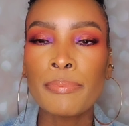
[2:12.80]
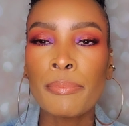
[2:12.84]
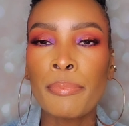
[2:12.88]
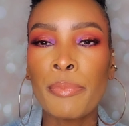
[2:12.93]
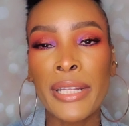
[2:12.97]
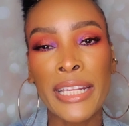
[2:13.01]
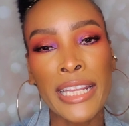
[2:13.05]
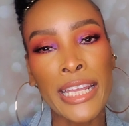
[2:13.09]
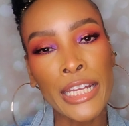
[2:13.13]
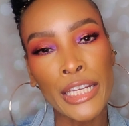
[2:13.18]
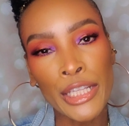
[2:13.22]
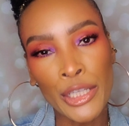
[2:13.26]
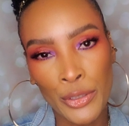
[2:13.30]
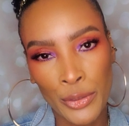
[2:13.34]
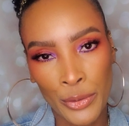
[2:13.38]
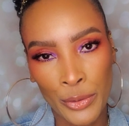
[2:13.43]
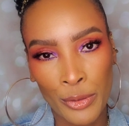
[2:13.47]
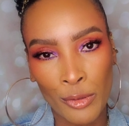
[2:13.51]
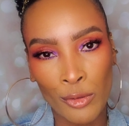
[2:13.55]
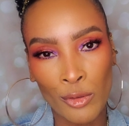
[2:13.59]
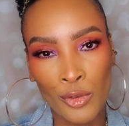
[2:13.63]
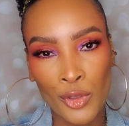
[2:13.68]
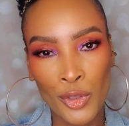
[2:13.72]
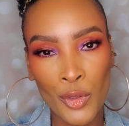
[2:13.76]
But
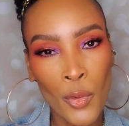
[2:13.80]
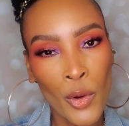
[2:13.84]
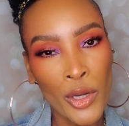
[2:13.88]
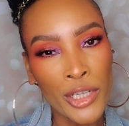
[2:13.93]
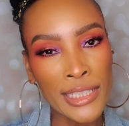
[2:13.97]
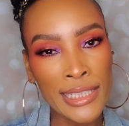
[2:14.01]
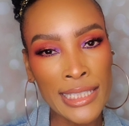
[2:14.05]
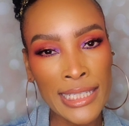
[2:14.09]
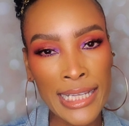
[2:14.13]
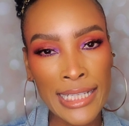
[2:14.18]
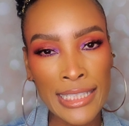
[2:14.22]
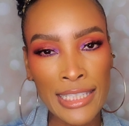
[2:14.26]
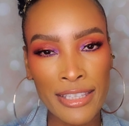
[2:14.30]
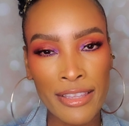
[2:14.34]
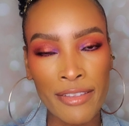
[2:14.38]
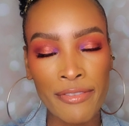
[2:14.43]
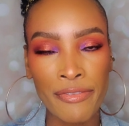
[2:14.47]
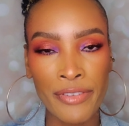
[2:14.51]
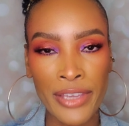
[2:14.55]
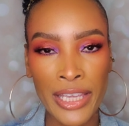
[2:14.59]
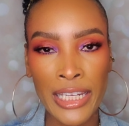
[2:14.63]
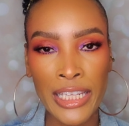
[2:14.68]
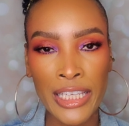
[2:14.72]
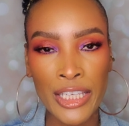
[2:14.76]
anywho, towards the end of the
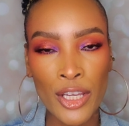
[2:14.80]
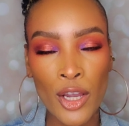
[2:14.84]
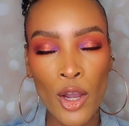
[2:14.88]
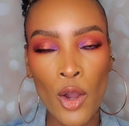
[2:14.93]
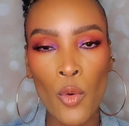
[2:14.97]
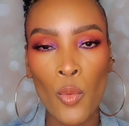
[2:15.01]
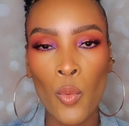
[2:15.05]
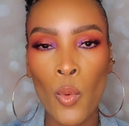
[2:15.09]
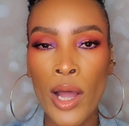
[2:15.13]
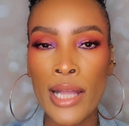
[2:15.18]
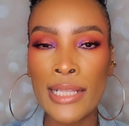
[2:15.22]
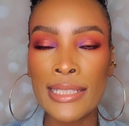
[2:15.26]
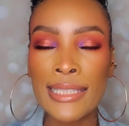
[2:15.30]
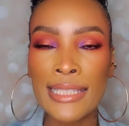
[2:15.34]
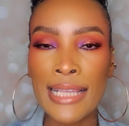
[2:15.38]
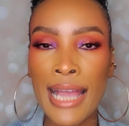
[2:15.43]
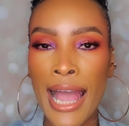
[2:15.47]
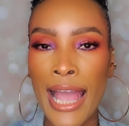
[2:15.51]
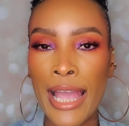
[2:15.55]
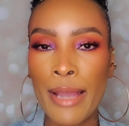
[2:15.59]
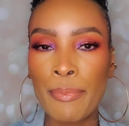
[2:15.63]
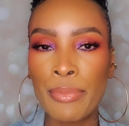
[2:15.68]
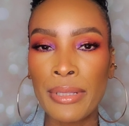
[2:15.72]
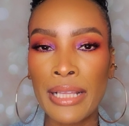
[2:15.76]
video, once
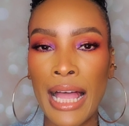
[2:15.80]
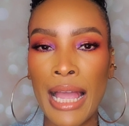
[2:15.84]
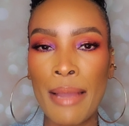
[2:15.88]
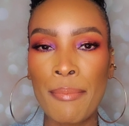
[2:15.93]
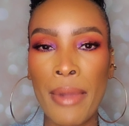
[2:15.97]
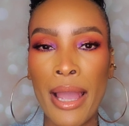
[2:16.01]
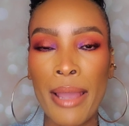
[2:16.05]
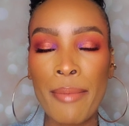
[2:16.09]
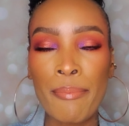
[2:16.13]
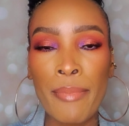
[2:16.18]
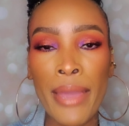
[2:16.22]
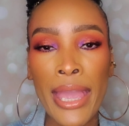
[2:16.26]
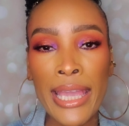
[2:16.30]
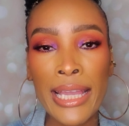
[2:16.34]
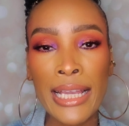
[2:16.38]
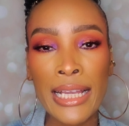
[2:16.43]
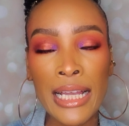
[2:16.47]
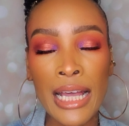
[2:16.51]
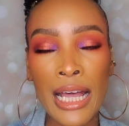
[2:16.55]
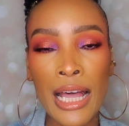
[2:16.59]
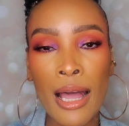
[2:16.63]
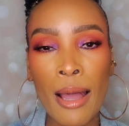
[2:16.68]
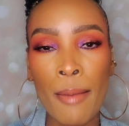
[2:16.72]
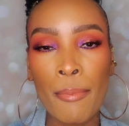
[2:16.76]
I apply my
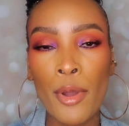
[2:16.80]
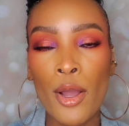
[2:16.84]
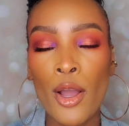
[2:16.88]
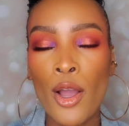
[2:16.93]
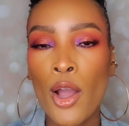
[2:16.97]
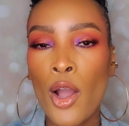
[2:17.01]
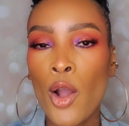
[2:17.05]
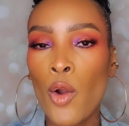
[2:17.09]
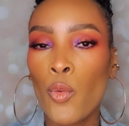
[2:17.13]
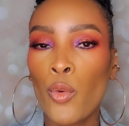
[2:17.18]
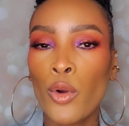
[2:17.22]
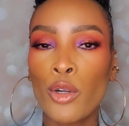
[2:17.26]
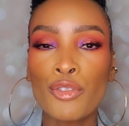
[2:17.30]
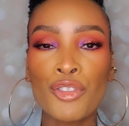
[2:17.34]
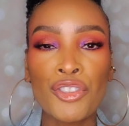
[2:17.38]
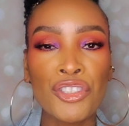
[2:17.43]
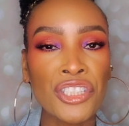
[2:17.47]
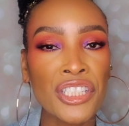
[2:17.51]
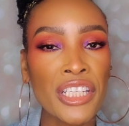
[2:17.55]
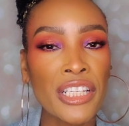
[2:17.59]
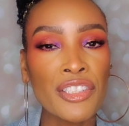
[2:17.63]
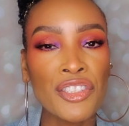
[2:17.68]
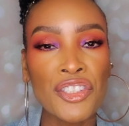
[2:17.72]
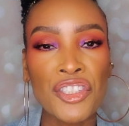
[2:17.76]
makeup, we'll
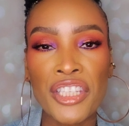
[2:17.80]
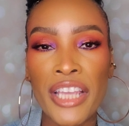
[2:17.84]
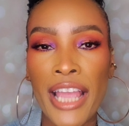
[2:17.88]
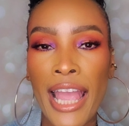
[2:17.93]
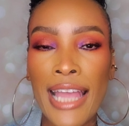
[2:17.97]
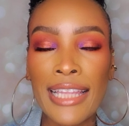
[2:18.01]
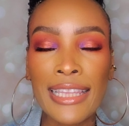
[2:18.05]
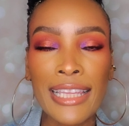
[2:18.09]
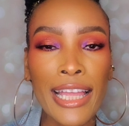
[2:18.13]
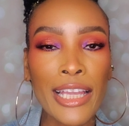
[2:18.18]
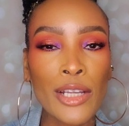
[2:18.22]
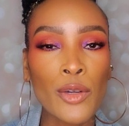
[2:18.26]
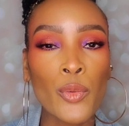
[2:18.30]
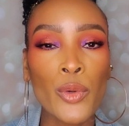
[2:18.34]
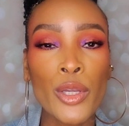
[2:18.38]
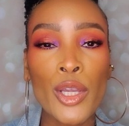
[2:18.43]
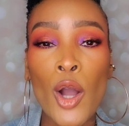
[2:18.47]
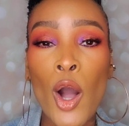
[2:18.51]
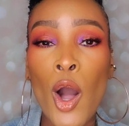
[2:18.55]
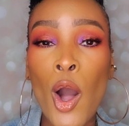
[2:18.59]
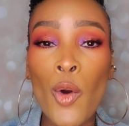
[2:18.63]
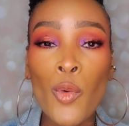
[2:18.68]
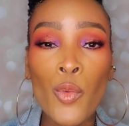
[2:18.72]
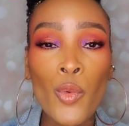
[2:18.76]
chit chat like we
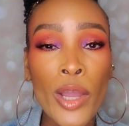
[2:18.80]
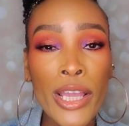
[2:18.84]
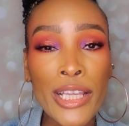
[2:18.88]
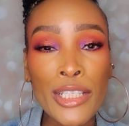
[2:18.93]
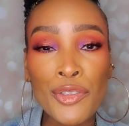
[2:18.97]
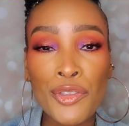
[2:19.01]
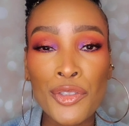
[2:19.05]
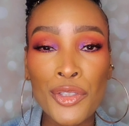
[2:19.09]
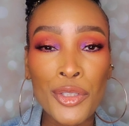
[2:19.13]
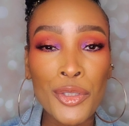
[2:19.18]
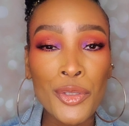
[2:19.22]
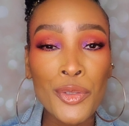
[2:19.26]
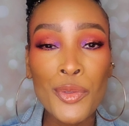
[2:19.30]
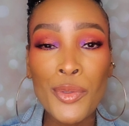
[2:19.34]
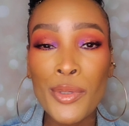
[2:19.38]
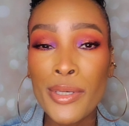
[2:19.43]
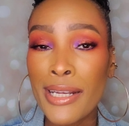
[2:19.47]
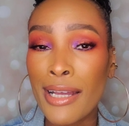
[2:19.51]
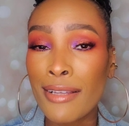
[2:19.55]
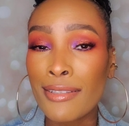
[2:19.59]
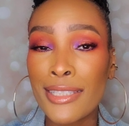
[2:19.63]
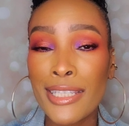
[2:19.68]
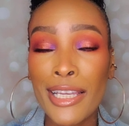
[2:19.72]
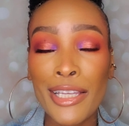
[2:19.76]
always do, and
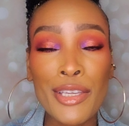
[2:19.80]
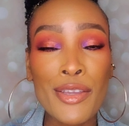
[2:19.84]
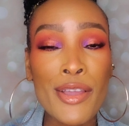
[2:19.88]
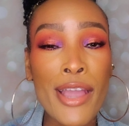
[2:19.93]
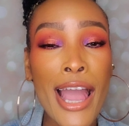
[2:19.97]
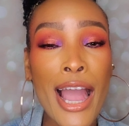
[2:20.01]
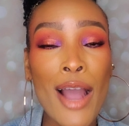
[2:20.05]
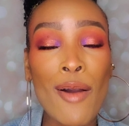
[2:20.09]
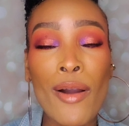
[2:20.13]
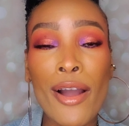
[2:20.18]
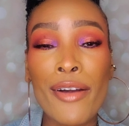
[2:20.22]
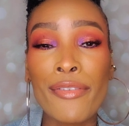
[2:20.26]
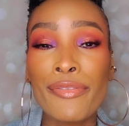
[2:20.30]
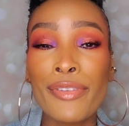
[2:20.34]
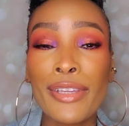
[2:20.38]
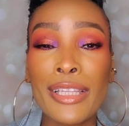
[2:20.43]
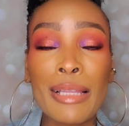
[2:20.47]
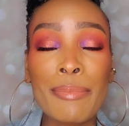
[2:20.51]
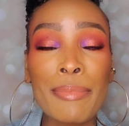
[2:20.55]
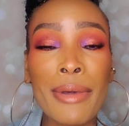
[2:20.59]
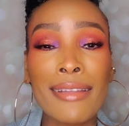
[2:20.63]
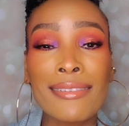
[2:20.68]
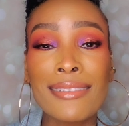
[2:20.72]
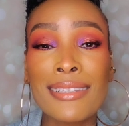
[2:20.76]
I'll tell you how I feel
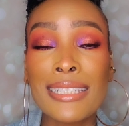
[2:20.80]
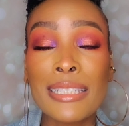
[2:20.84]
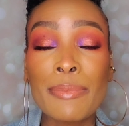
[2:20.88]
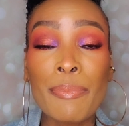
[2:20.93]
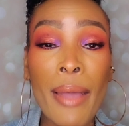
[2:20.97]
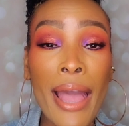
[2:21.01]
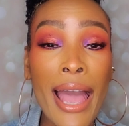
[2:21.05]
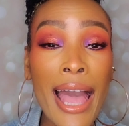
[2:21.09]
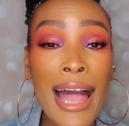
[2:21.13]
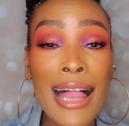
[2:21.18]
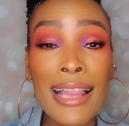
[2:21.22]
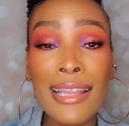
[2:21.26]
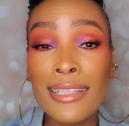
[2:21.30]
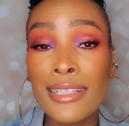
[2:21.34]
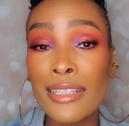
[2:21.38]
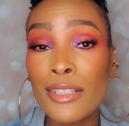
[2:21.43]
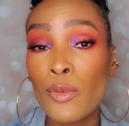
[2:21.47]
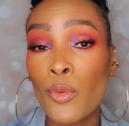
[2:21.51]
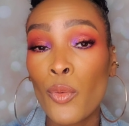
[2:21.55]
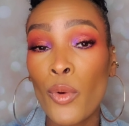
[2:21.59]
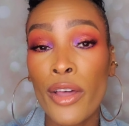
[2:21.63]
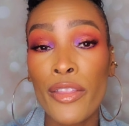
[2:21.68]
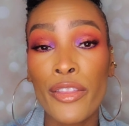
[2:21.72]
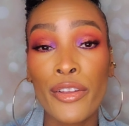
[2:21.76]
about this palette
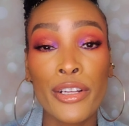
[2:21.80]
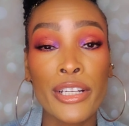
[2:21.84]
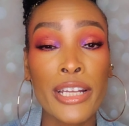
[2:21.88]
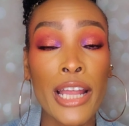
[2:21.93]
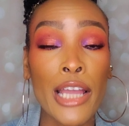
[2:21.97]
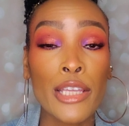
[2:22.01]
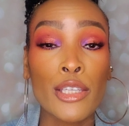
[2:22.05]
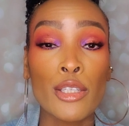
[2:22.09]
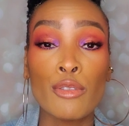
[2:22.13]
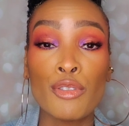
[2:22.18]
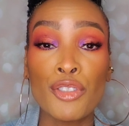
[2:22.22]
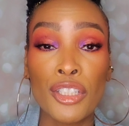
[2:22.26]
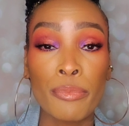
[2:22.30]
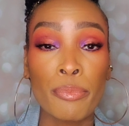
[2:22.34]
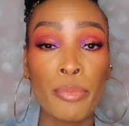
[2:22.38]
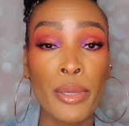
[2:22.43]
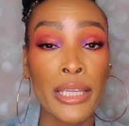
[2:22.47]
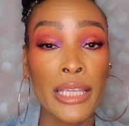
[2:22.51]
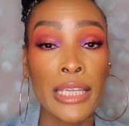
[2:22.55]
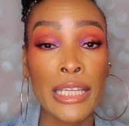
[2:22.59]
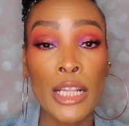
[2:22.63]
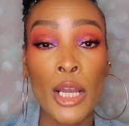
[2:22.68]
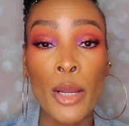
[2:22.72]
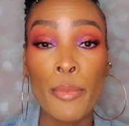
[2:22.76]
and whether or not you should
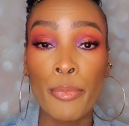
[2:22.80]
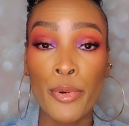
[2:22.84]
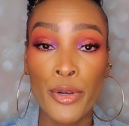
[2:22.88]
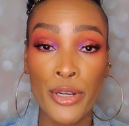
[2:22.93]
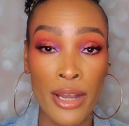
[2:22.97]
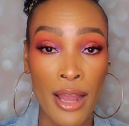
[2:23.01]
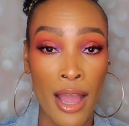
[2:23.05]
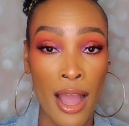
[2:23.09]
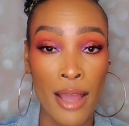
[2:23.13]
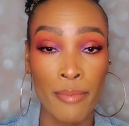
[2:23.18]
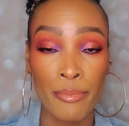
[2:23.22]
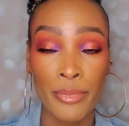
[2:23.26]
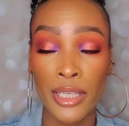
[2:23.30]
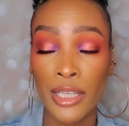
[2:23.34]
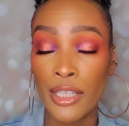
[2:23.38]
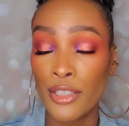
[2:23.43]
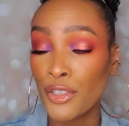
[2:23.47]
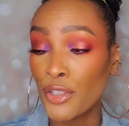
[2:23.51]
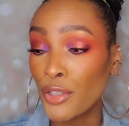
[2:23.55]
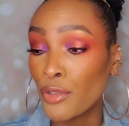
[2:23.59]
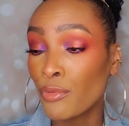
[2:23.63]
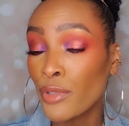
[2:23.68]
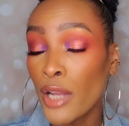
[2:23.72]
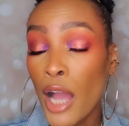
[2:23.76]
pick it up or not,
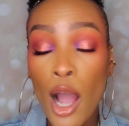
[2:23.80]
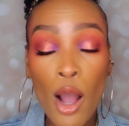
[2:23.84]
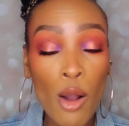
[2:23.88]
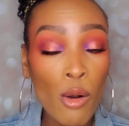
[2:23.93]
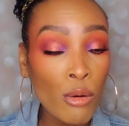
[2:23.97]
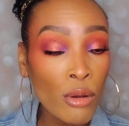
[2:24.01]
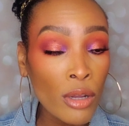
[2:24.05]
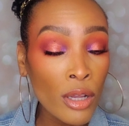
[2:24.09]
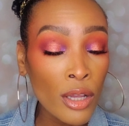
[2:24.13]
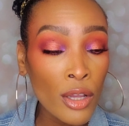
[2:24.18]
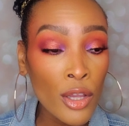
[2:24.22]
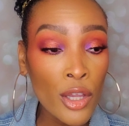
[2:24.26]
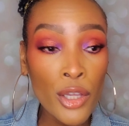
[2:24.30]
because you know